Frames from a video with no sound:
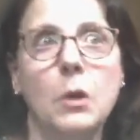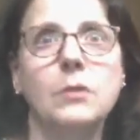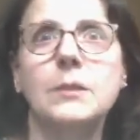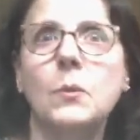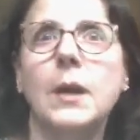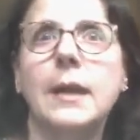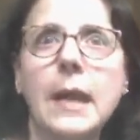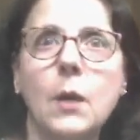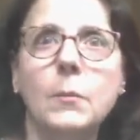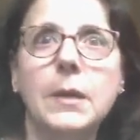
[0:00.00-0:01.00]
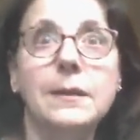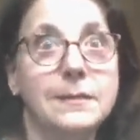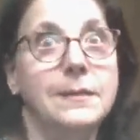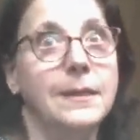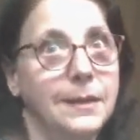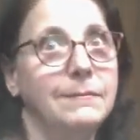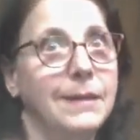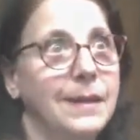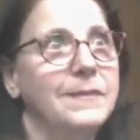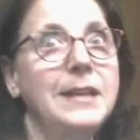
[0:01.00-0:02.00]
person right now, because they
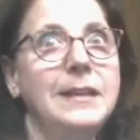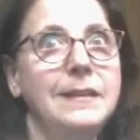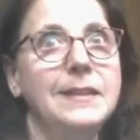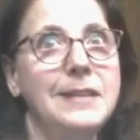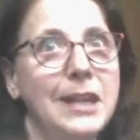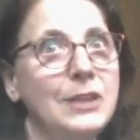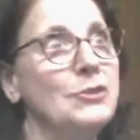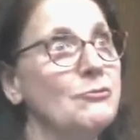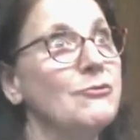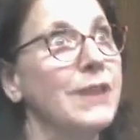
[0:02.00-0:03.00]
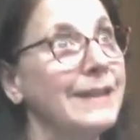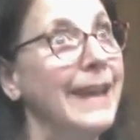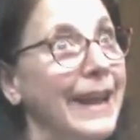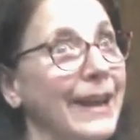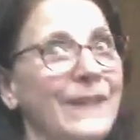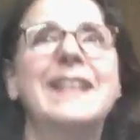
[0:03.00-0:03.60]
need the attention right now.